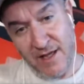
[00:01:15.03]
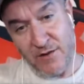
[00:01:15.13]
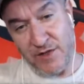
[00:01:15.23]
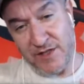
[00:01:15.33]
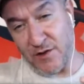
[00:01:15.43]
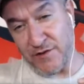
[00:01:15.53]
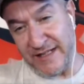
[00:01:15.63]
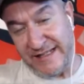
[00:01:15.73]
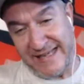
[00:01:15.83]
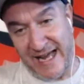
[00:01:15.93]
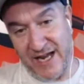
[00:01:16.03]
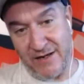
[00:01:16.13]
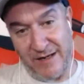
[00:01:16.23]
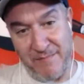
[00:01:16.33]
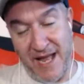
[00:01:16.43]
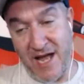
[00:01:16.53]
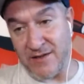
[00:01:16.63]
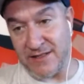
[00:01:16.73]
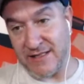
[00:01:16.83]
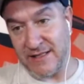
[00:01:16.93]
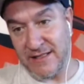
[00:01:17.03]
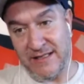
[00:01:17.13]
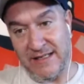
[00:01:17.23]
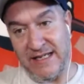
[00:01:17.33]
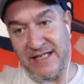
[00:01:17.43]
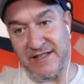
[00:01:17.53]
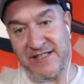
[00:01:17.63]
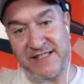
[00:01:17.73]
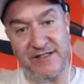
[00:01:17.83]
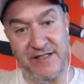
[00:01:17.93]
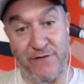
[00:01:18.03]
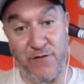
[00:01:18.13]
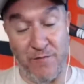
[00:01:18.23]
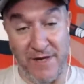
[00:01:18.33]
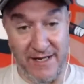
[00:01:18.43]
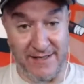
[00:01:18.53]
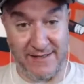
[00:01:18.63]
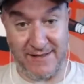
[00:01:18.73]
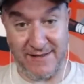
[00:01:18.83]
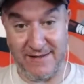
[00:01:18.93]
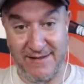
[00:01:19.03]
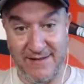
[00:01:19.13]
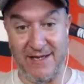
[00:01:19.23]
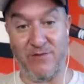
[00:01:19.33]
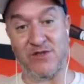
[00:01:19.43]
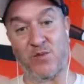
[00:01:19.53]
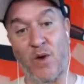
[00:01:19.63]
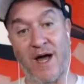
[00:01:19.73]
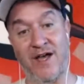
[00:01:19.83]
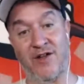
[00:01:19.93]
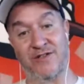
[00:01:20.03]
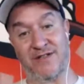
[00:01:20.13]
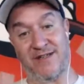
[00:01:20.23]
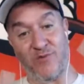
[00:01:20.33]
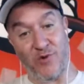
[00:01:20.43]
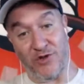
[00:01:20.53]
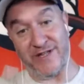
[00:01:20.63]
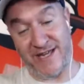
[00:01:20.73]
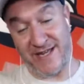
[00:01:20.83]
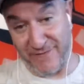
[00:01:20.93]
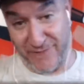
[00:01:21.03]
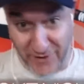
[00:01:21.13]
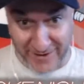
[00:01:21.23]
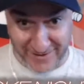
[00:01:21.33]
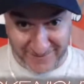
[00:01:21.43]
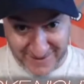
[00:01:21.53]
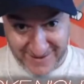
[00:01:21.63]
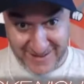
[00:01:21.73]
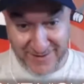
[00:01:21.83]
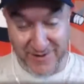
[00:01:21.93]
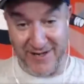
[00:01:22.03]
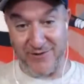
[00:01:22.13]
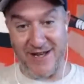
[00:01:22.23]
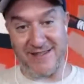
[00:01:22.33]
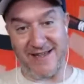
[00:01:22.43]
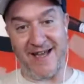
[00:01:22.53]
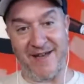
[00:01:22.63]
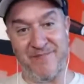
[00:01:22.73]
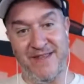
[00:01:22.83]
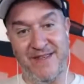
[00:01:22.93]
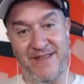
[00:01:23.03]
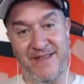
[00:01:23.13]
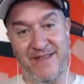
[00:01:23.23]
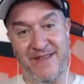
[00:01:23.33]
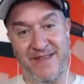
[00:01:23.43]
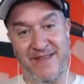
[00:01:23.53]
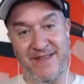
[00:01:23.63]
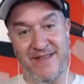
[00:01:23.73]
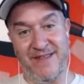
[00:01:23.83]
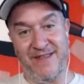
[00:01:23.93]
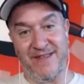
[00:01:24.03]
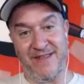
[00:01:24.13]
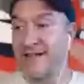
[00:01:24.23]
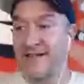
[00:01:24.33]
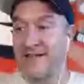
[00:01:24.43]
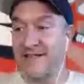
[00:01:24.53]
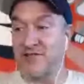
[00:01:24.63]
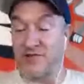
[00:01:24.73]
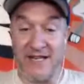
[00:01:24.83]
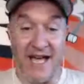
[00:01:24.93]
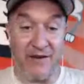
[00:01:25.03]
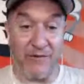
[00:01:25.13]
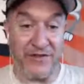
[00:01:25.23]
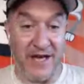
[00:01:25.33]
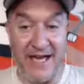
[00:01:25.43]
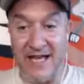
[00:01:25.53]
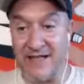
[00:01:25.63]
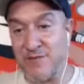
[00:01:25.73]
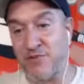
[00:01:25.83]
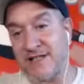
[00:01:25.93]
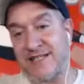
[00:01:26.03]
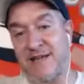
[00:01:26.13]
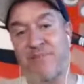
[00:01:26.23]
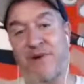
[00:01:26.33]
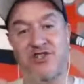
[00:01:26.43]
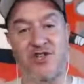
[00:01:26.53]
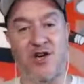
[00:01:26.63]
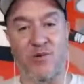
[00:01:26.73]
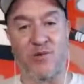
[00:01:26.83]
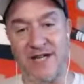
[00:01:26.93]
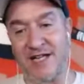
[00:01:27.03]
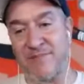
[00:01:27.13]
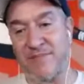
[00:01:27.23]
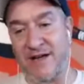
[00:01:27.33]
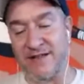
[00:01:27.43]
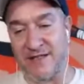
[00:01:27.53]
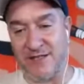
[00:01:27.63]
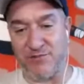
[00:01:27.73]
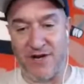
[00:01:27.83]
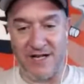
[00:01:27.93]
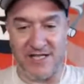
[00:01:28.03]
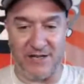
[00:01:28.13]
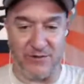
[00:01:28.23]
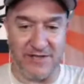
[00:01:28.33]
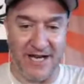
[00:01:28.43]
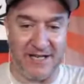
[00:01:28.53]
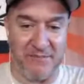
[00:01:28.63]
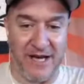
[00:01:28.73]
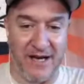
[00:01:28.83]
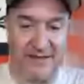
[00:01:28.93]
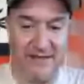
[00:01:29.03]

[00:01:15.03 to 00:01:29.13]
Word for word: we sold the entire amount in 64 minutes. And it was wild and woolly and fun. We had a great time. And so, uh, so tonight we thought, hey, let's bring Skip on the show. We'll talk about this project. We'll talk about